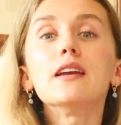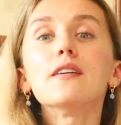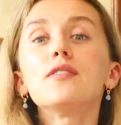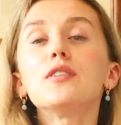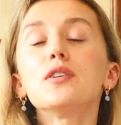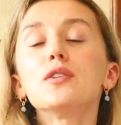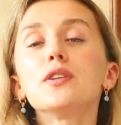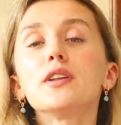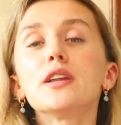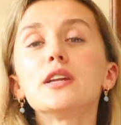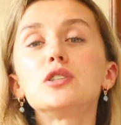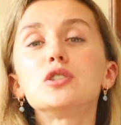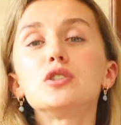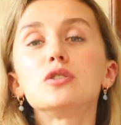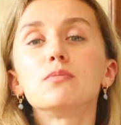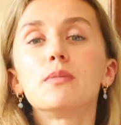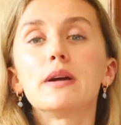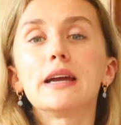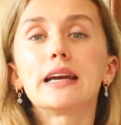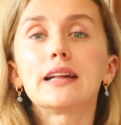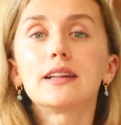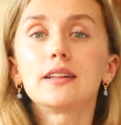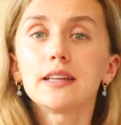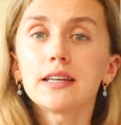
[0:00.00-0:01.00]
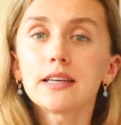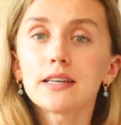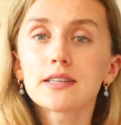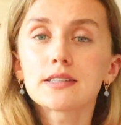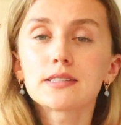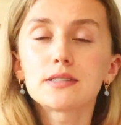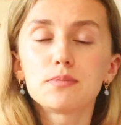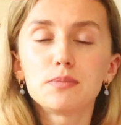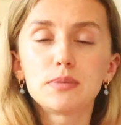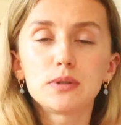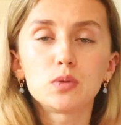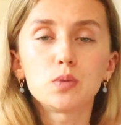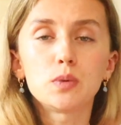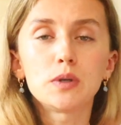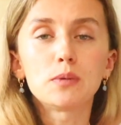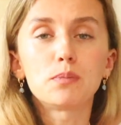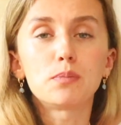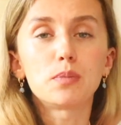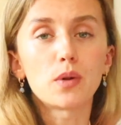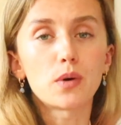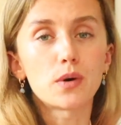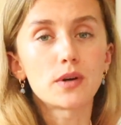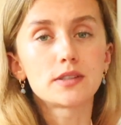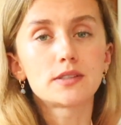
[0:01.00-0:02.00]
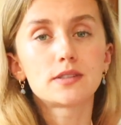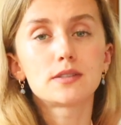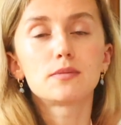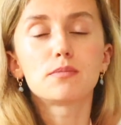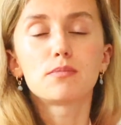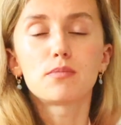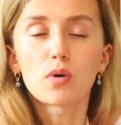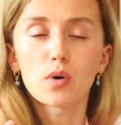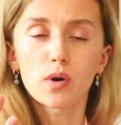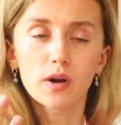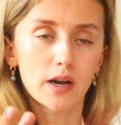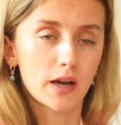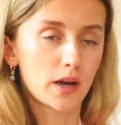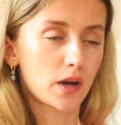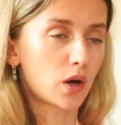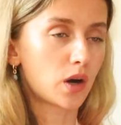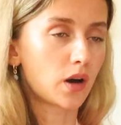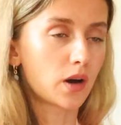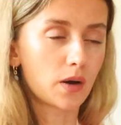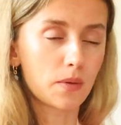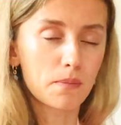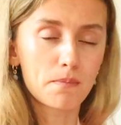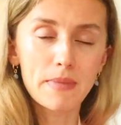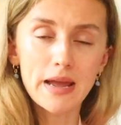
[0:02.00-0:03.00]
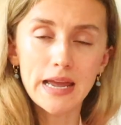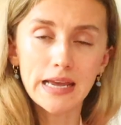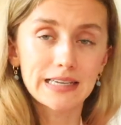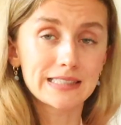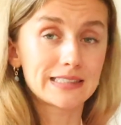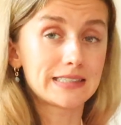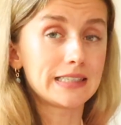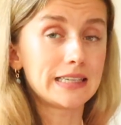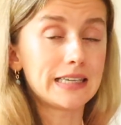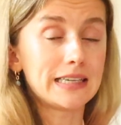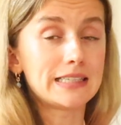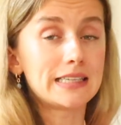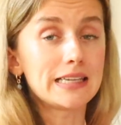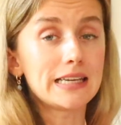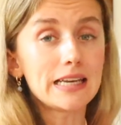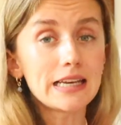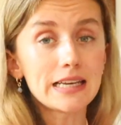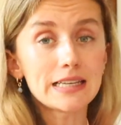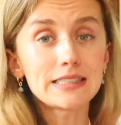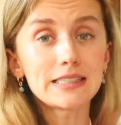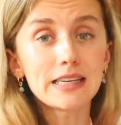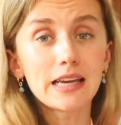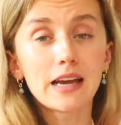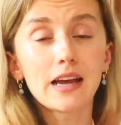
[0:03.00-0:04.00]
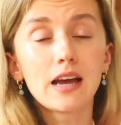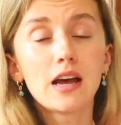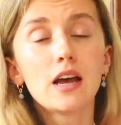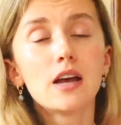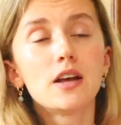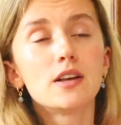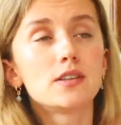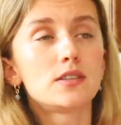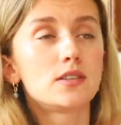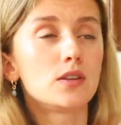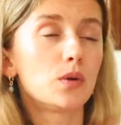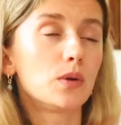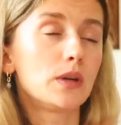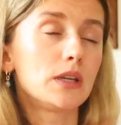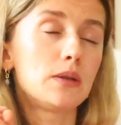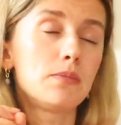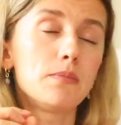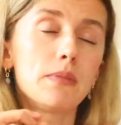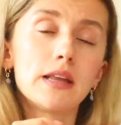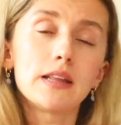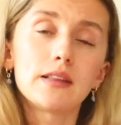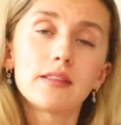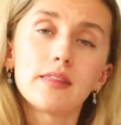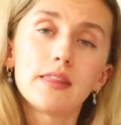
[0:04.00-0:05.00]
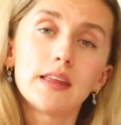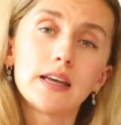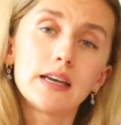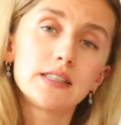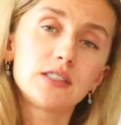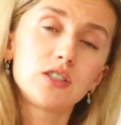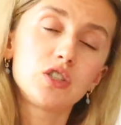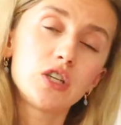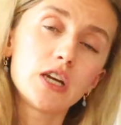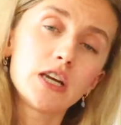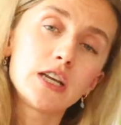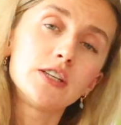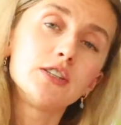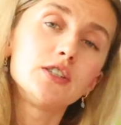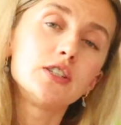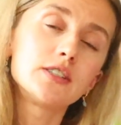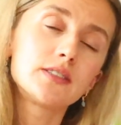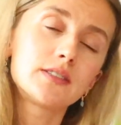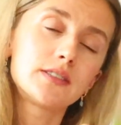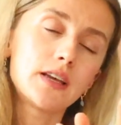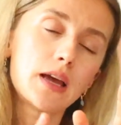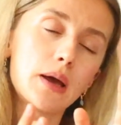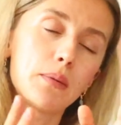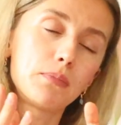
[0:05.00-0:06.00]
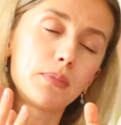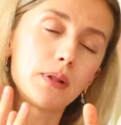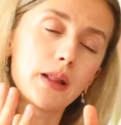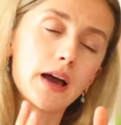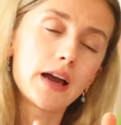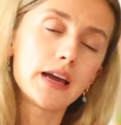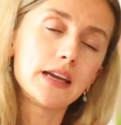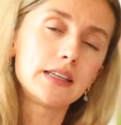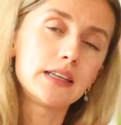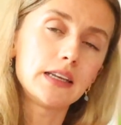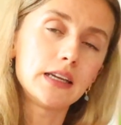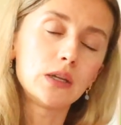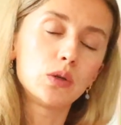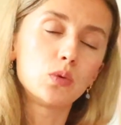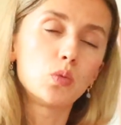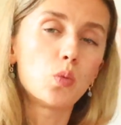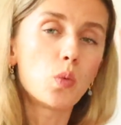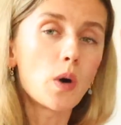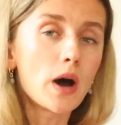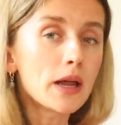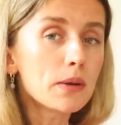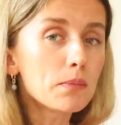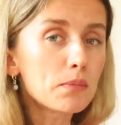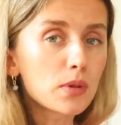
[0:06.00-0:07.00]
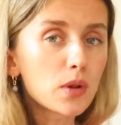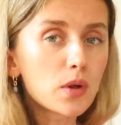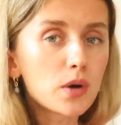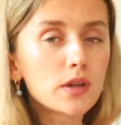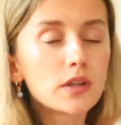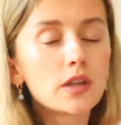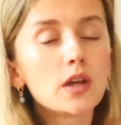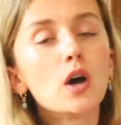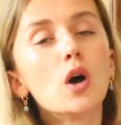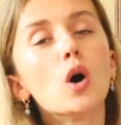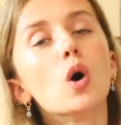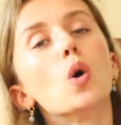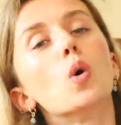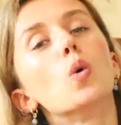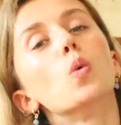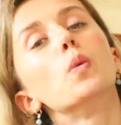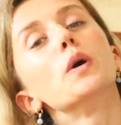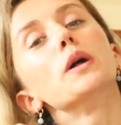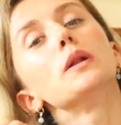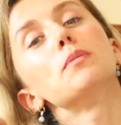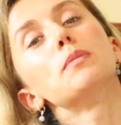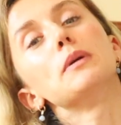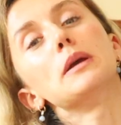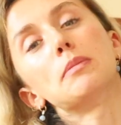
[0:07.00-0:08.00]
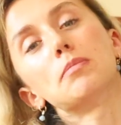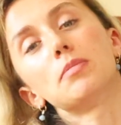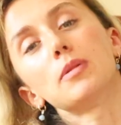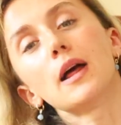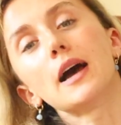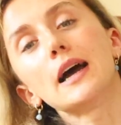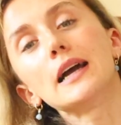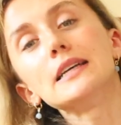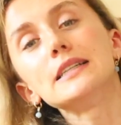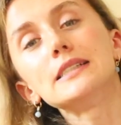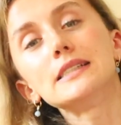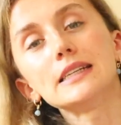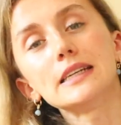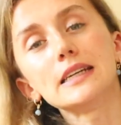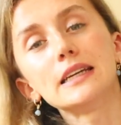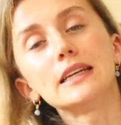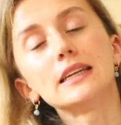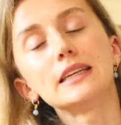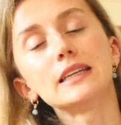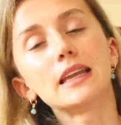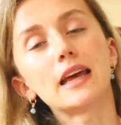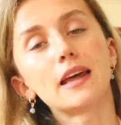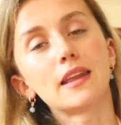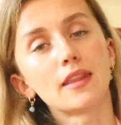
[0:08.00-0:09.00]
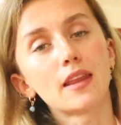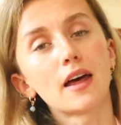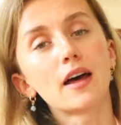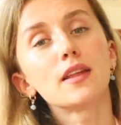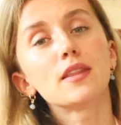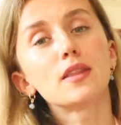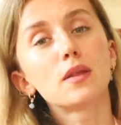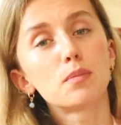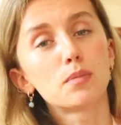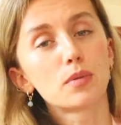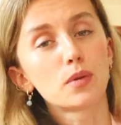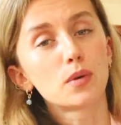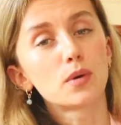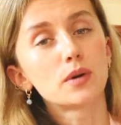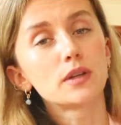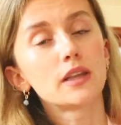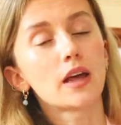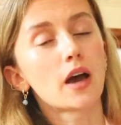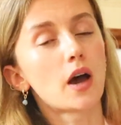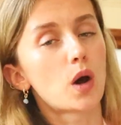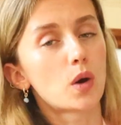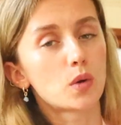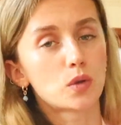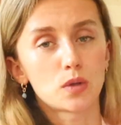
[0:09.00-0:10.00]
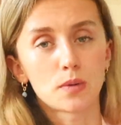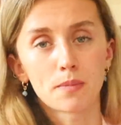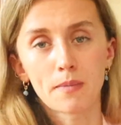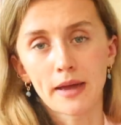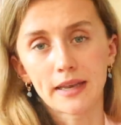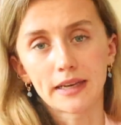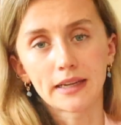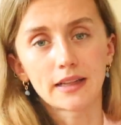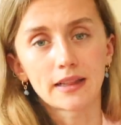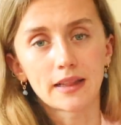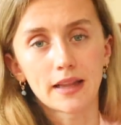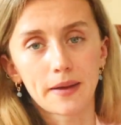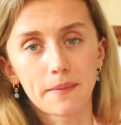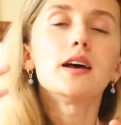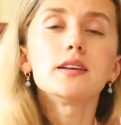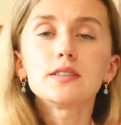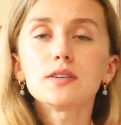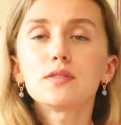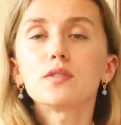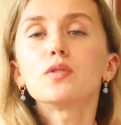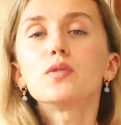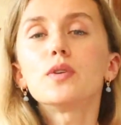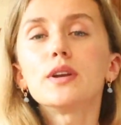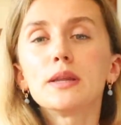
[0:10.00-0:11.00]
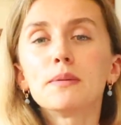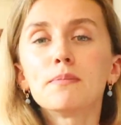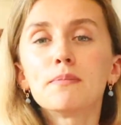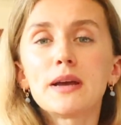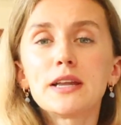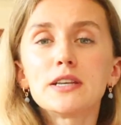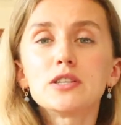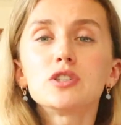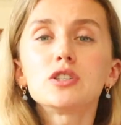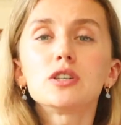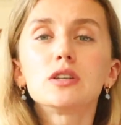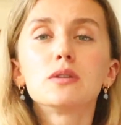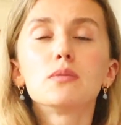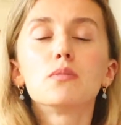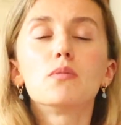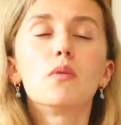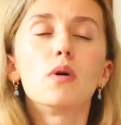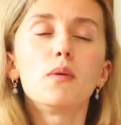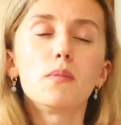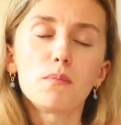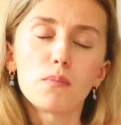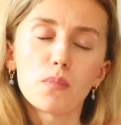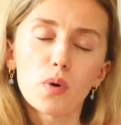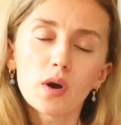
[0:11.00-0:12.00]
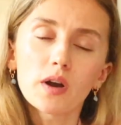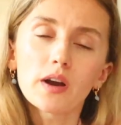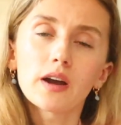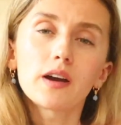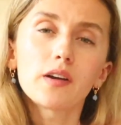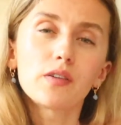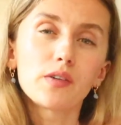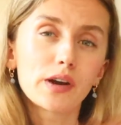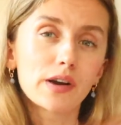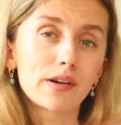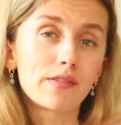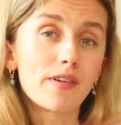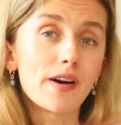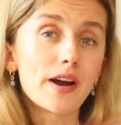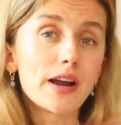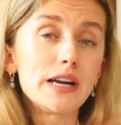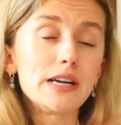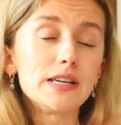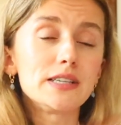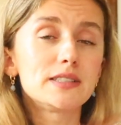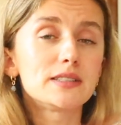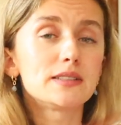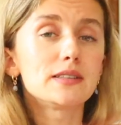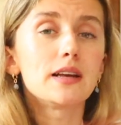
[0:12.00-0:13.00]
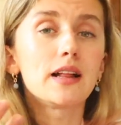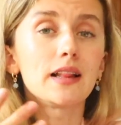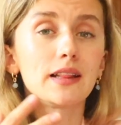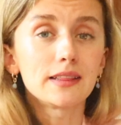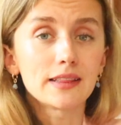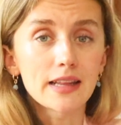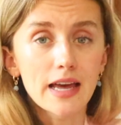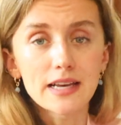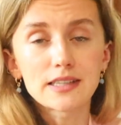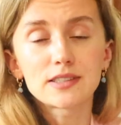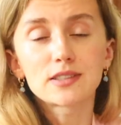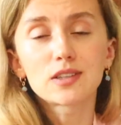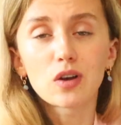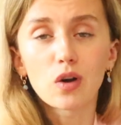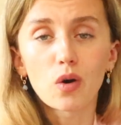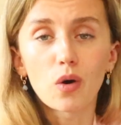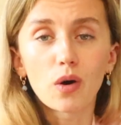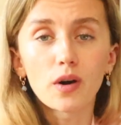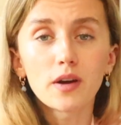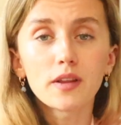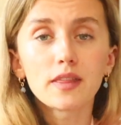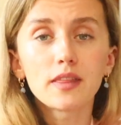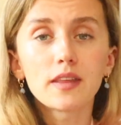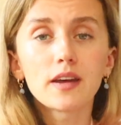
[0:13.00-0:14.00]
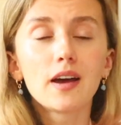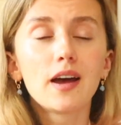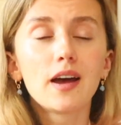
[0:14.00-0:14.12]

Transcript: If you need to make links between plots, Bokeh makes it easy, so it means that changes applied in one plot will be applied in another plot automatically. As I already mentioned, Bokeh requires less code